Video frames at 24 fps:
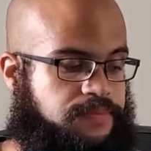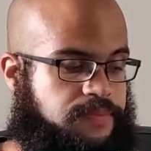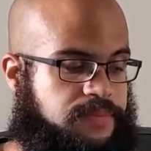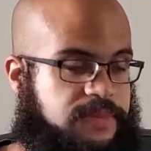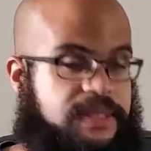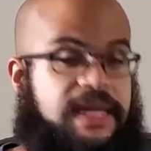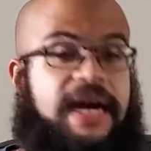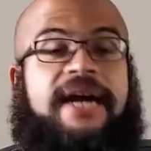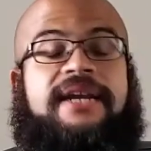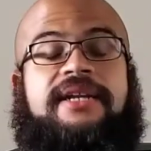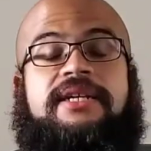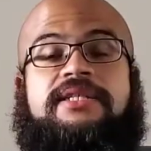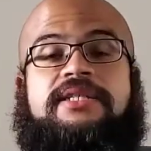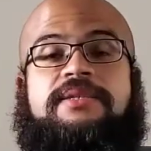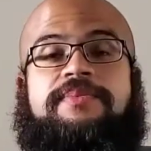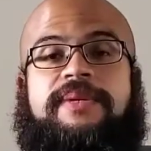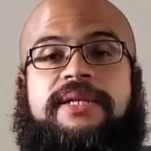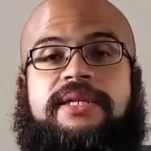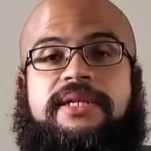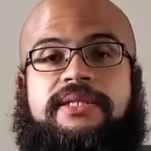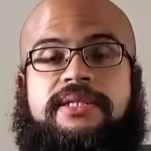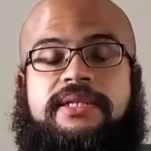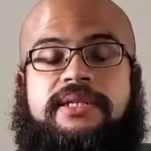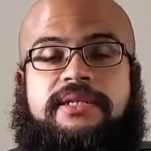That needs to be
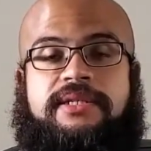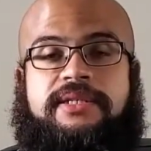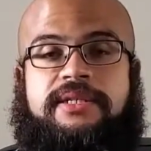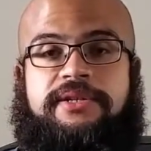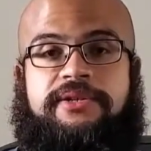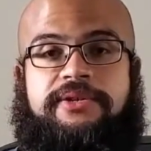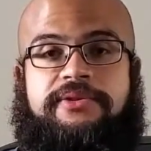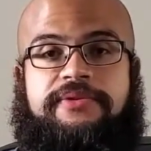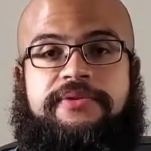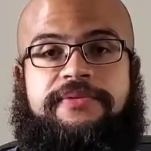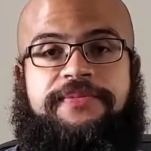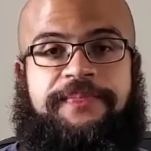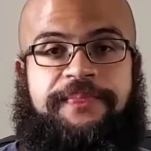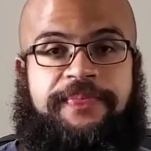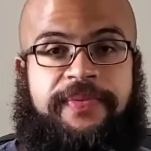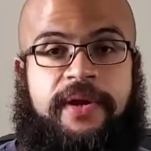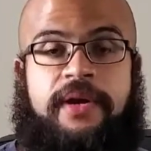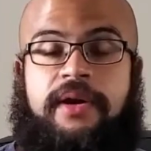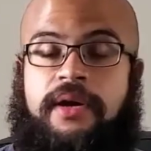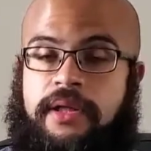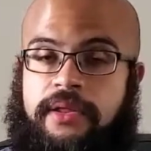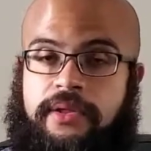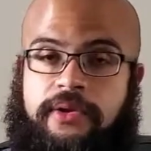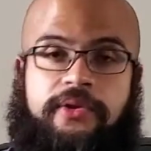discontinued.
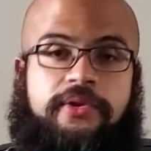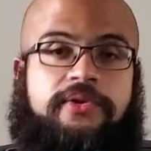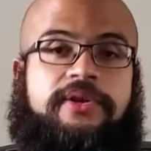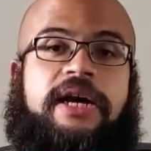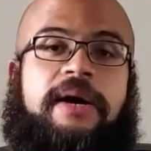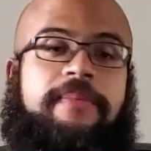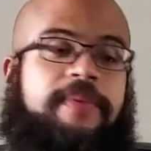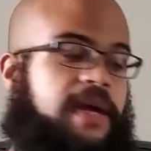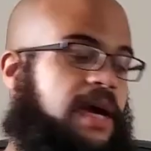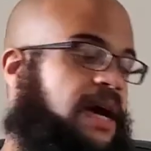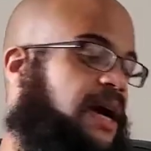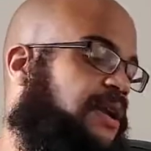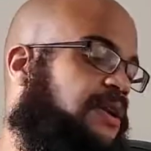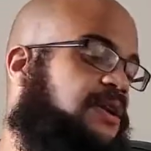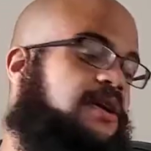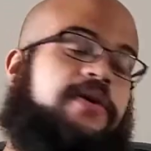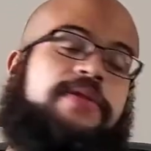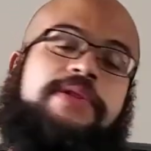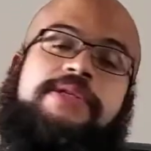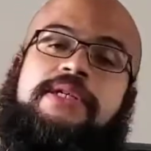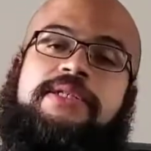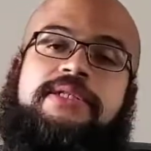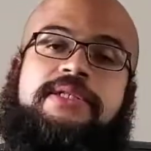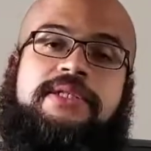Little Debbie, I know
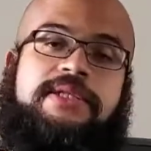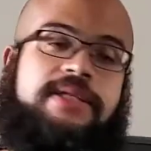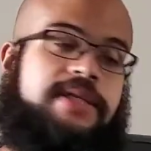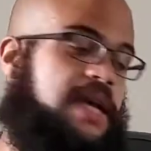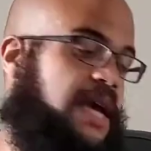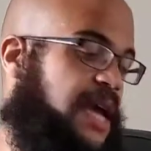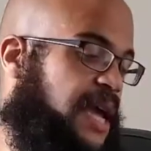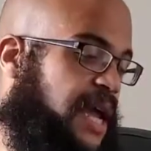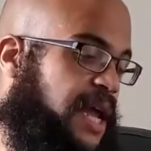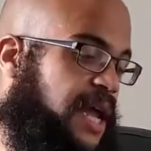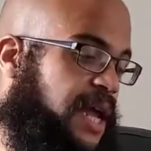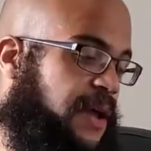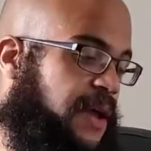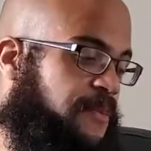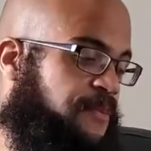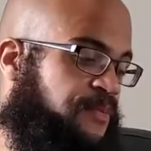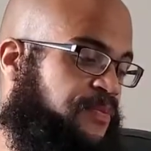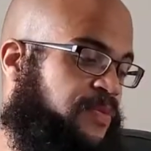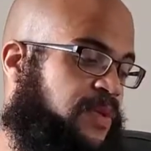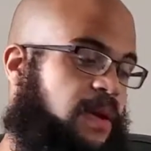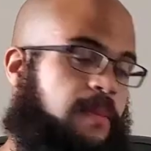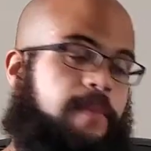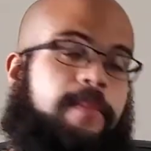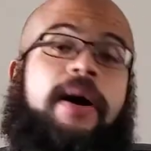this is a
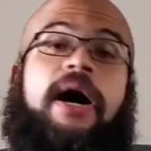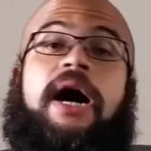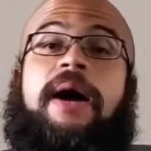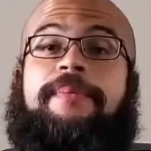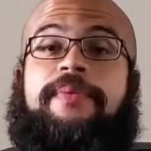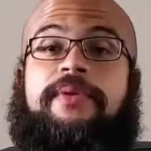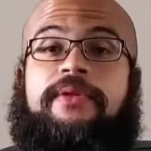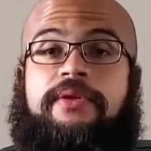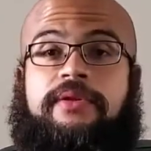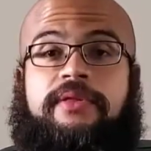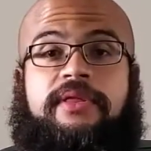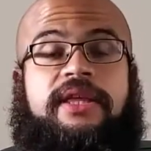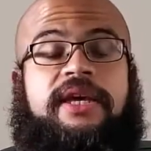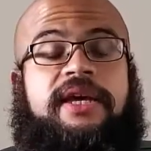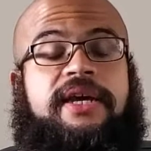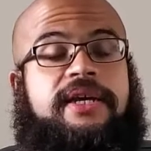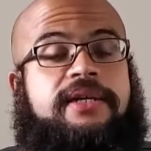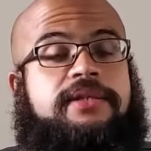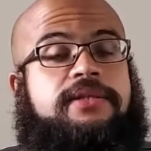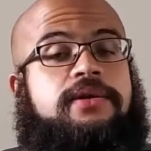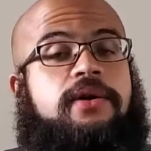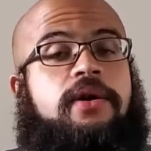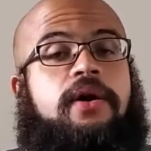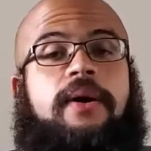popular thing.
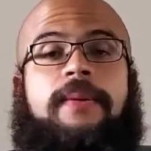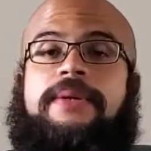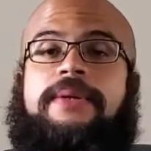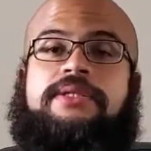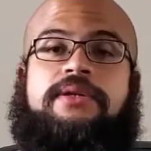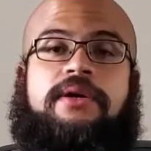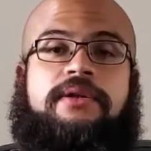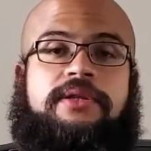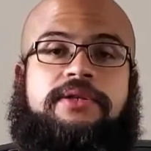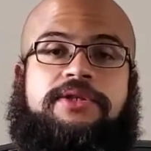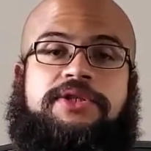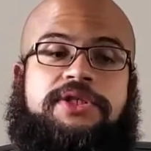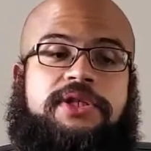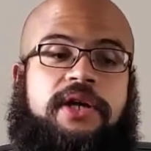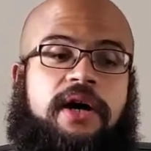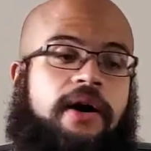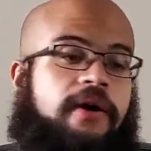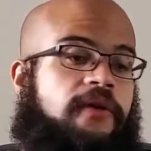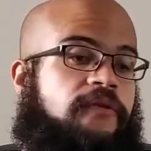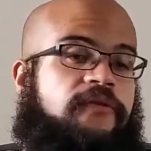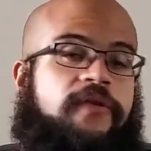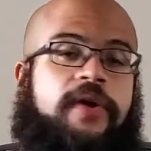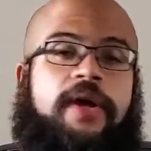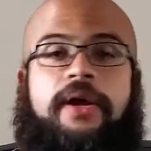It's always on the
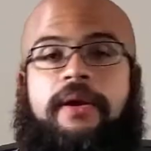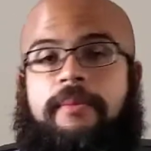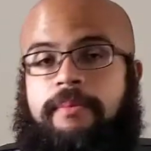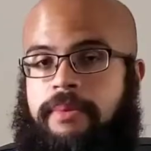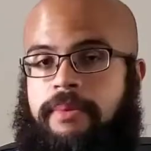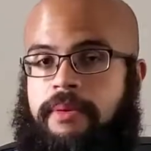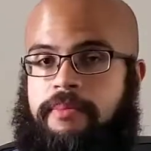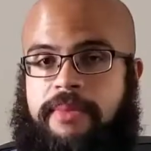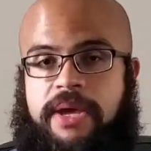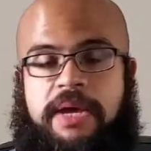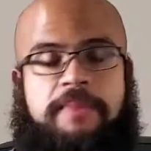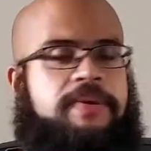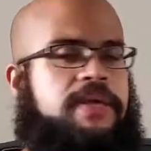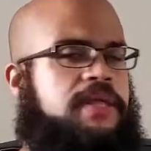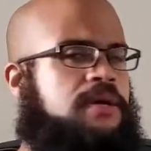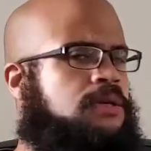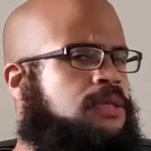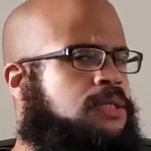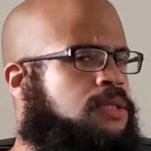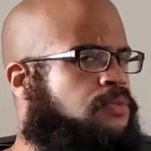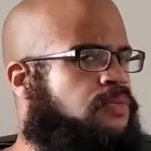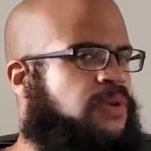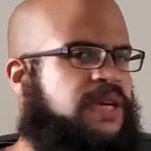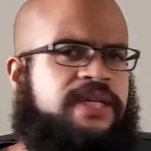shelf. But maybe
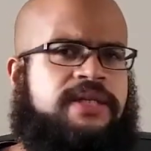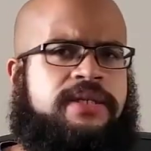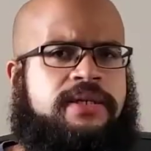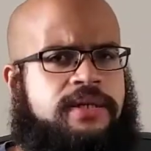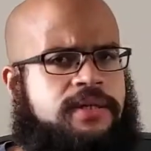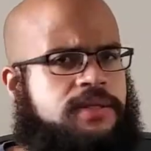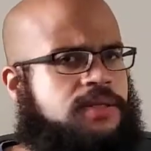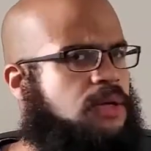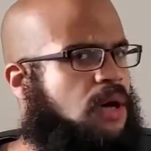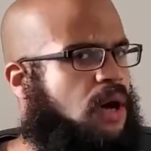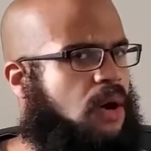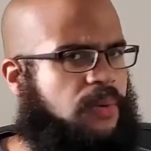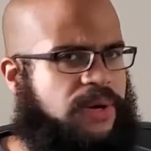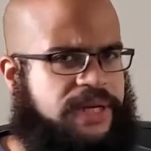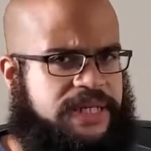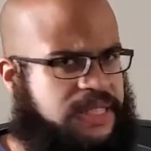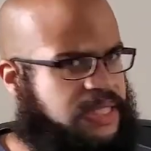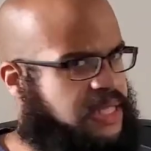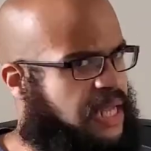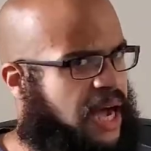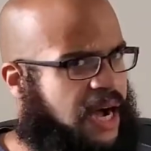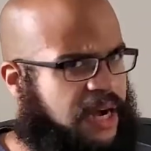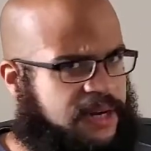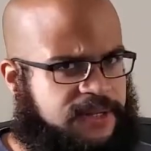there's a reason it's always
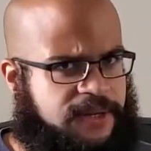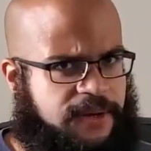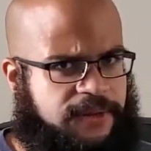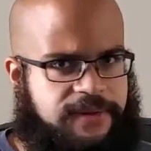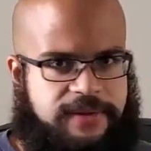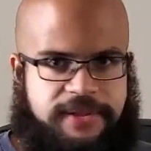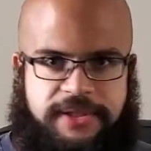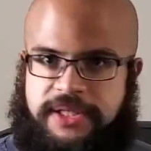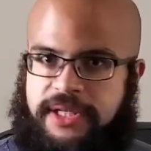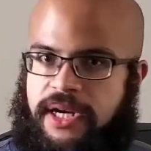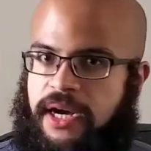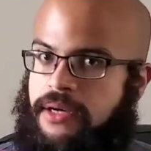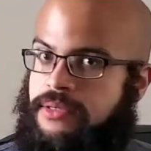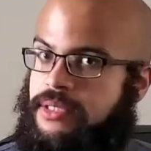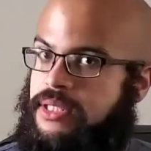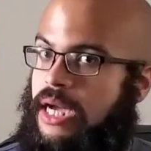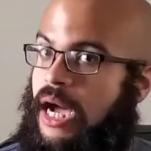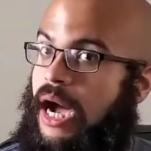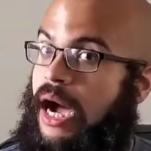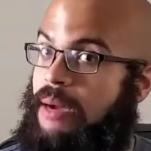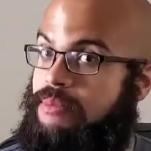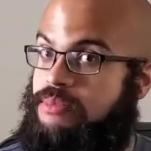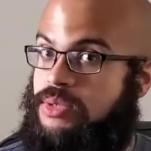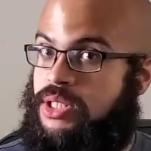stocked on the shelves.
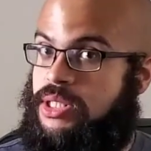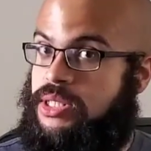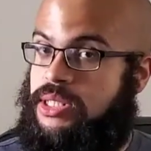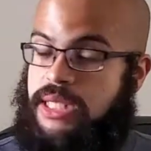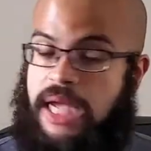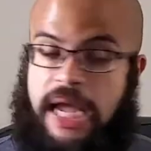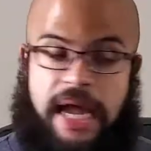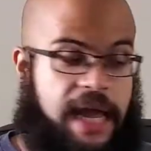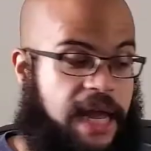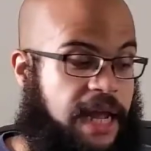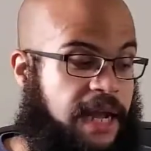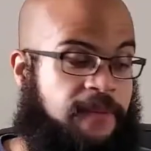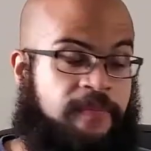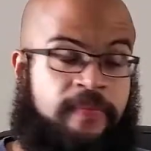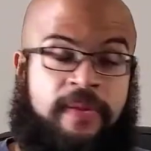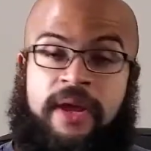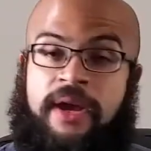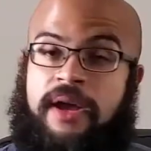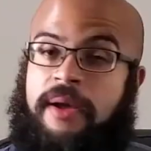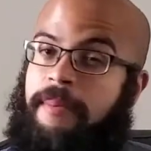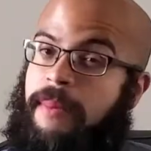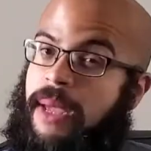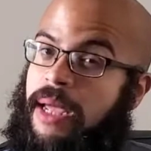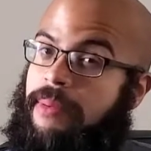I'm just saying,
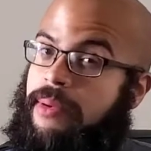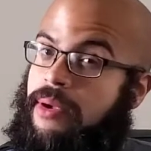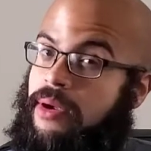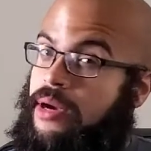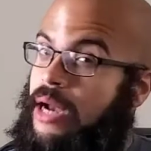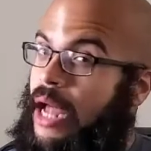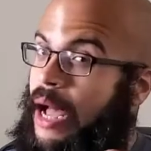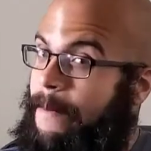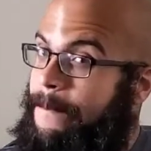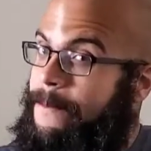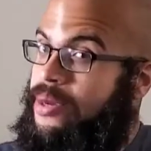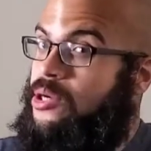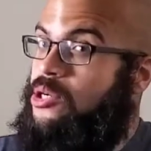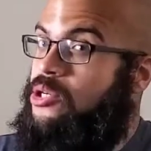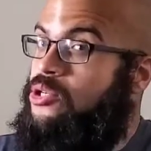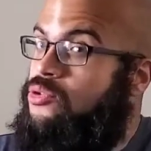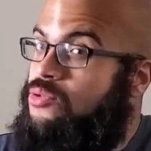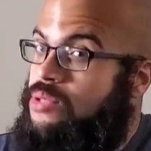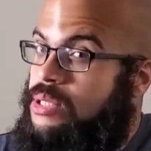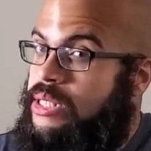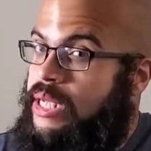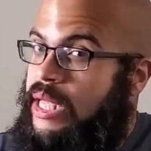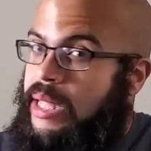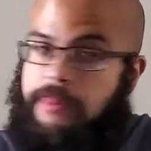maybe they're not
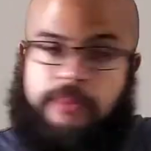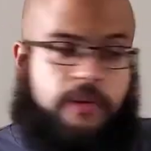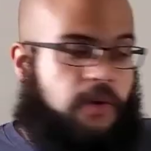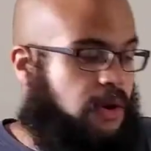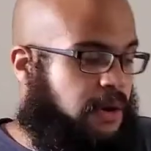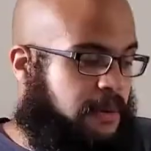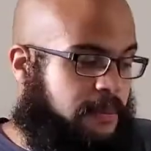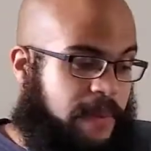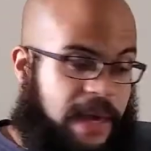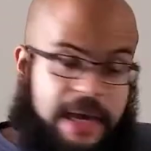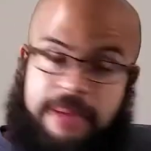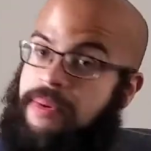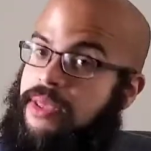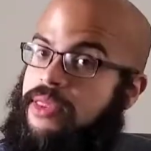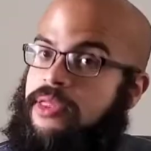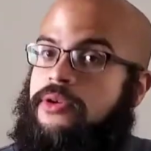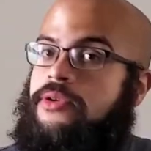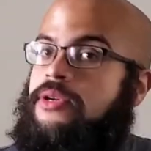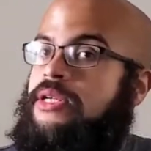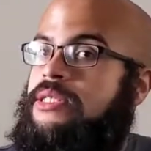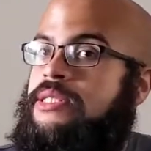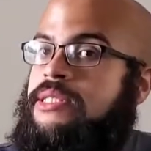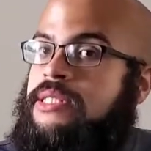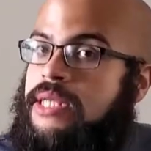producing more, maybe
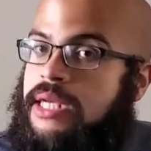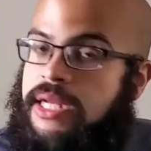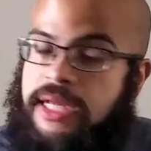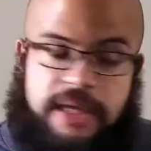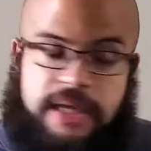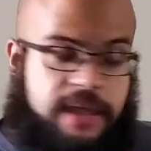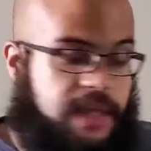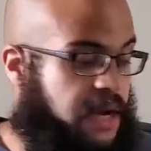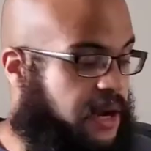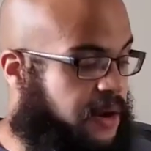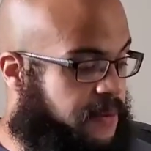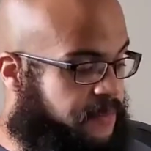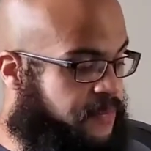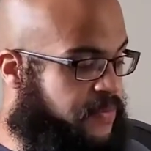they're just sitting there.